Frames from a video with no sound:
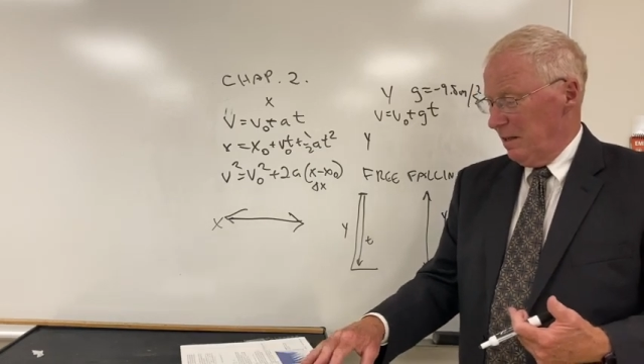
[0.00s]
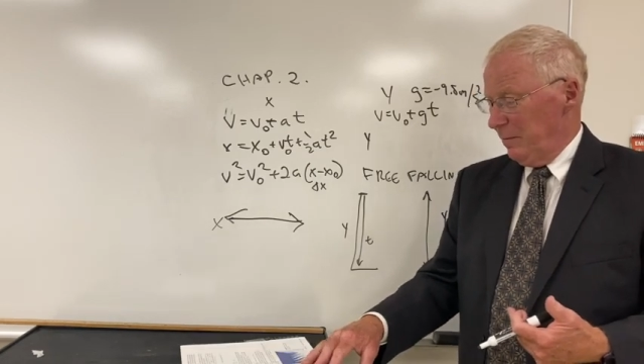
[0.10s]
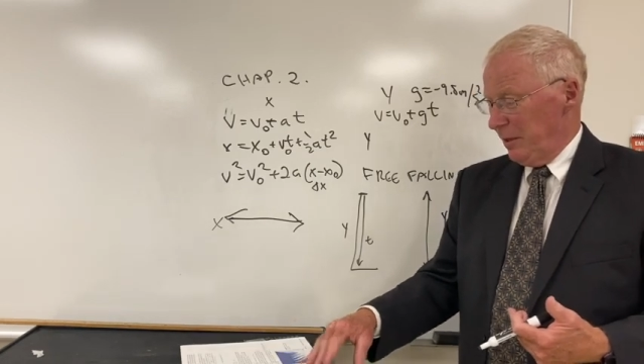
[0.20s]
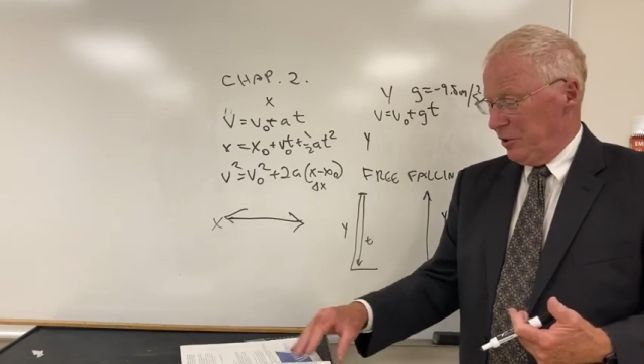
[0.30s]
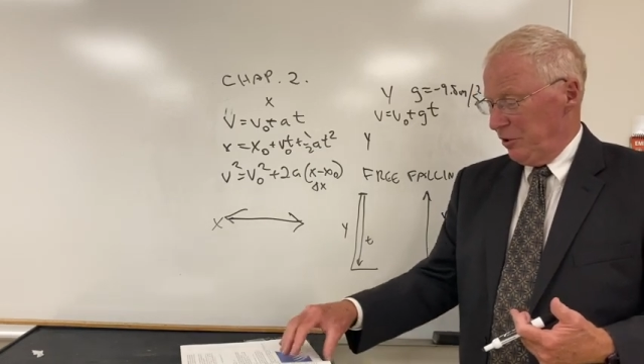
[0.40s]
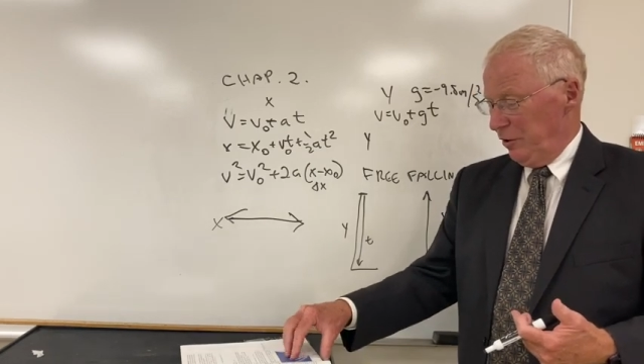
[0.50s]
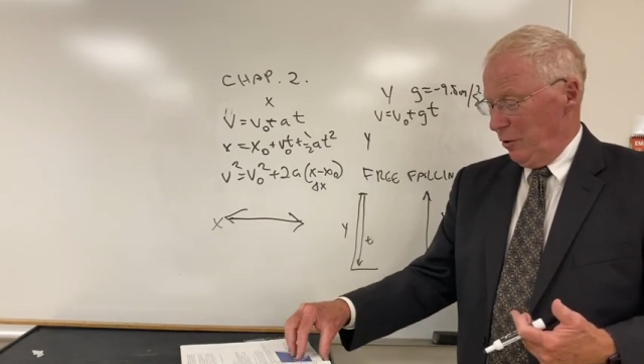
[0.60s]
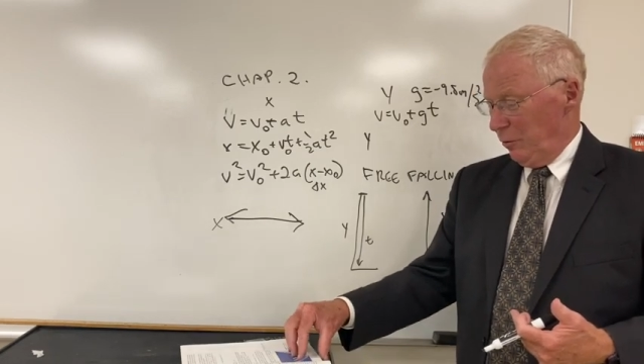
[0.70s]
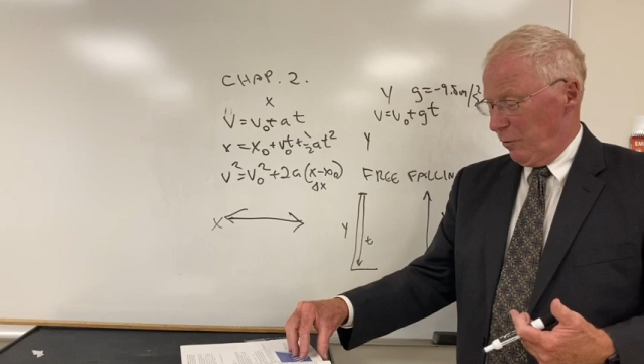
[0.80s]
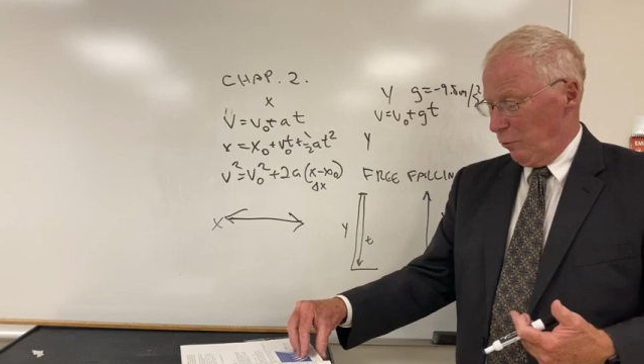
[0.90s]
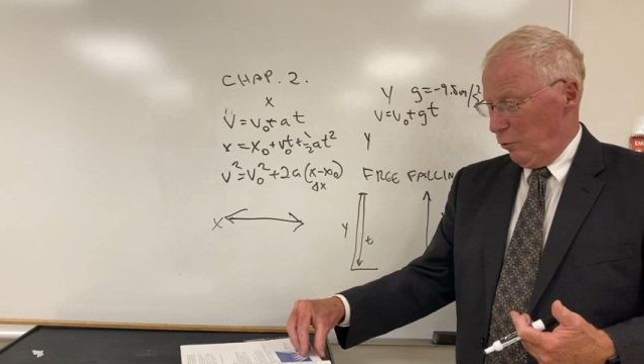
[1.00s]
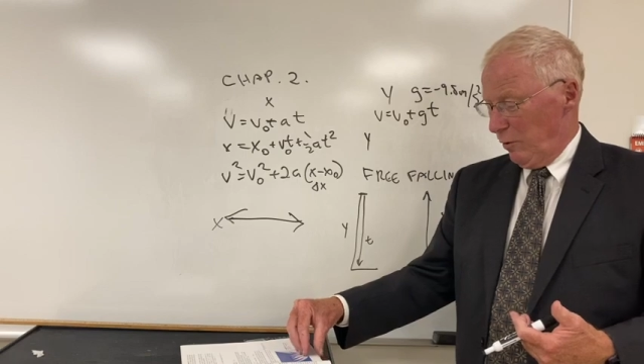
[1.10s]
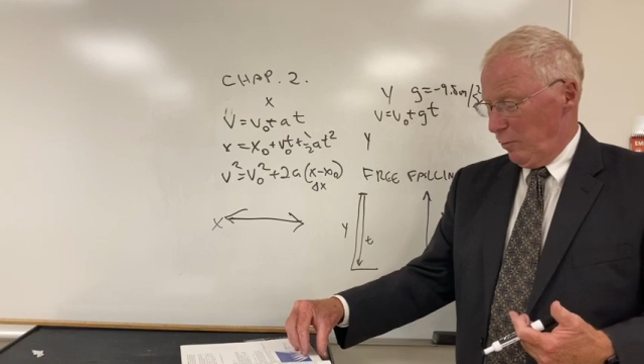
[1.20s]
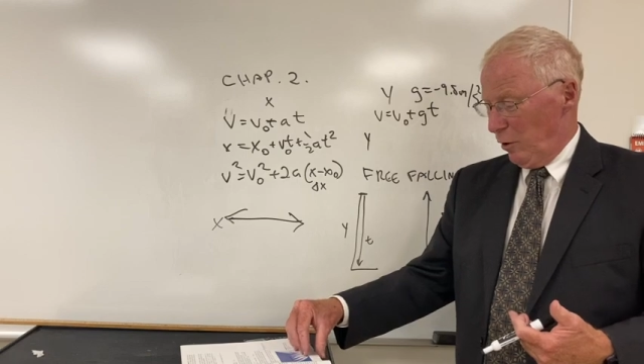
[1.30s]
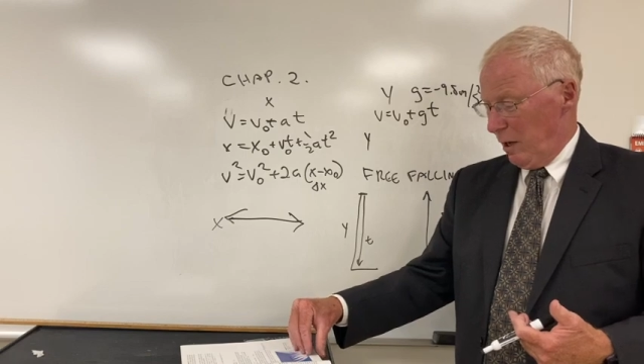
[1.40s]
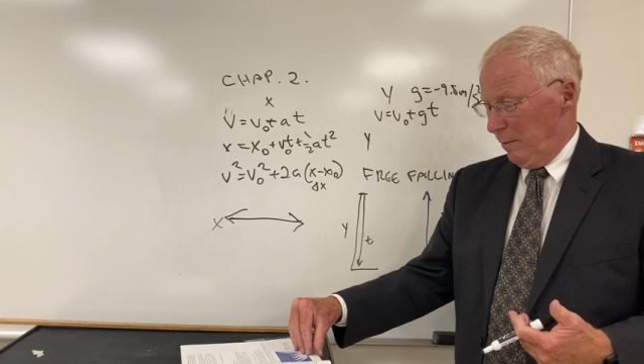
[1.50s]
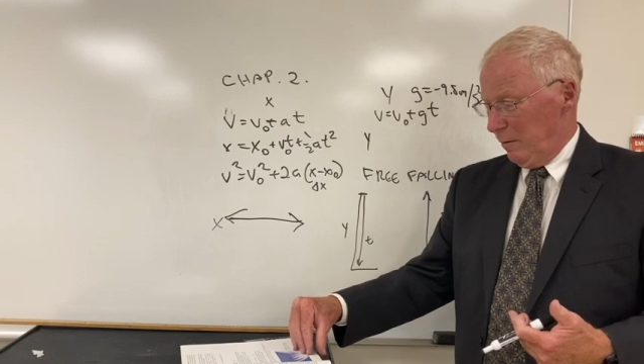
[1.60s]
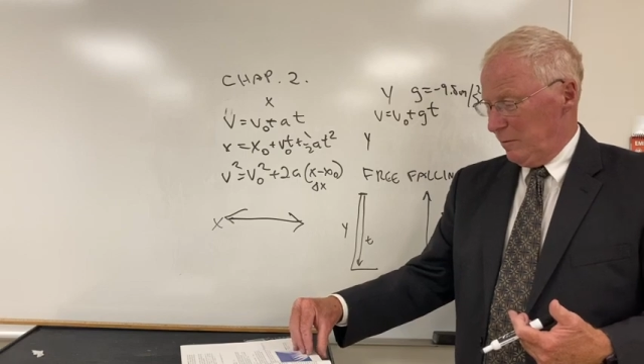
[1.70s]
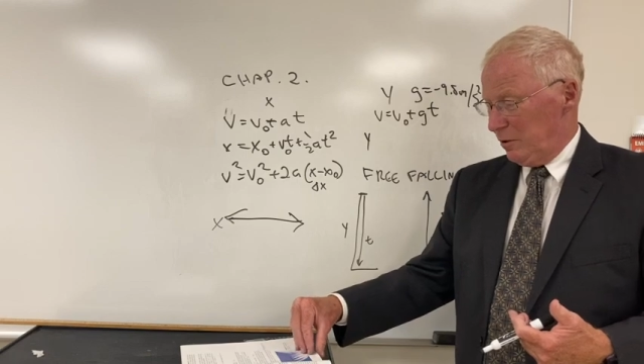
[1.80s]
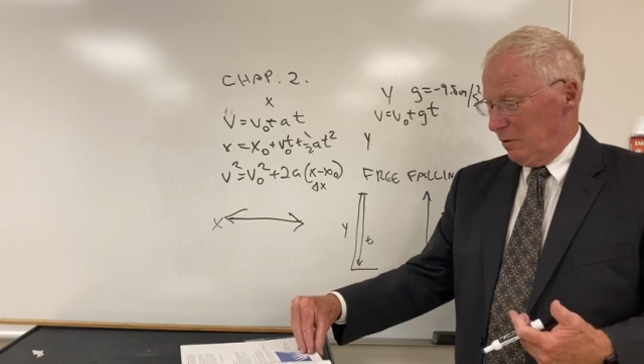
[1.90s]
Make sure you go through the
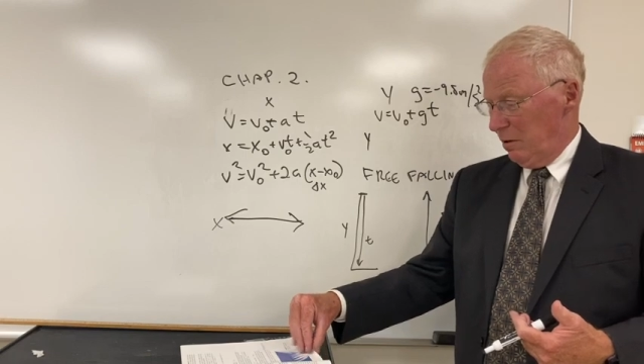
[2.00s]
problems